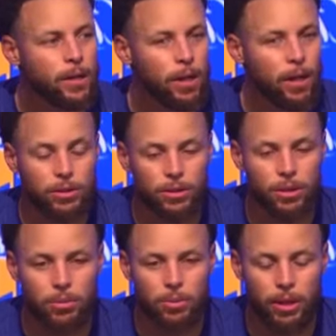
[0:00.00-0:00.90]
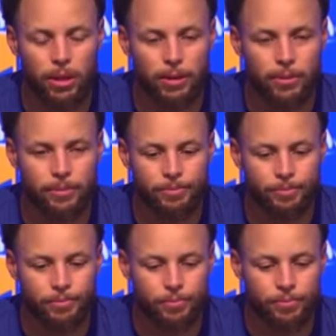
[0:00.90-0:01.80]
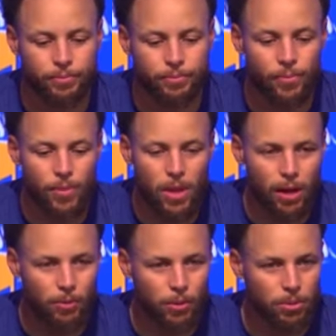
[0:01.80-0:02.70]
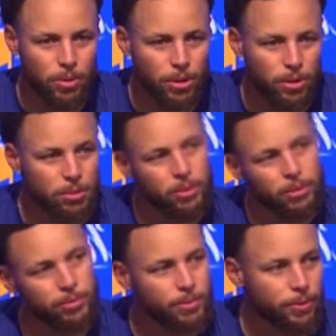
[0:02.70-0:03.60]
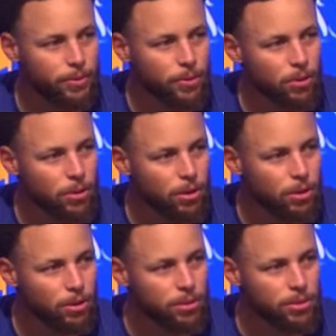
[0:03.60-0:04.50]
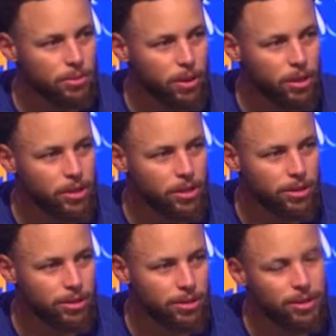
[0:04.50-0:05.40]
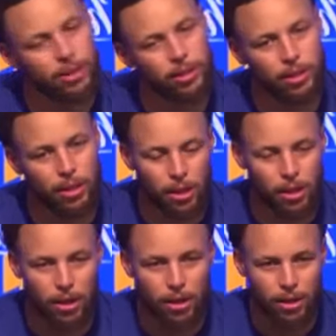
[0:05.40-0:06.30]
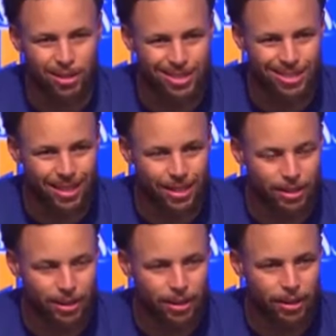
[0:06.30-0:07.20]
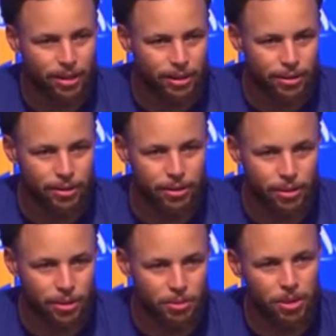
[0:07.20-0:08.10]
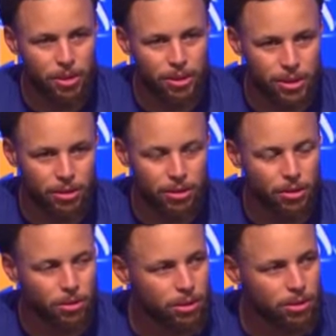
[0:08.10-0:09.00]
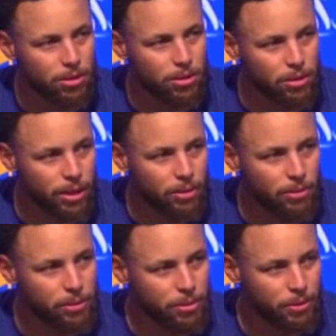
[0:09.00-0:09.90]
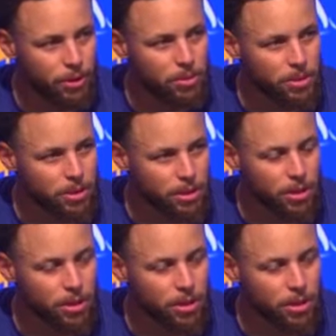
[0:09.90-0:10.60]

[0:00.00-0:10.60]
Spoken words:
Oh, it's dope. I've worked with Human before on some projects, and she designed a community center in Oakland that we refurbished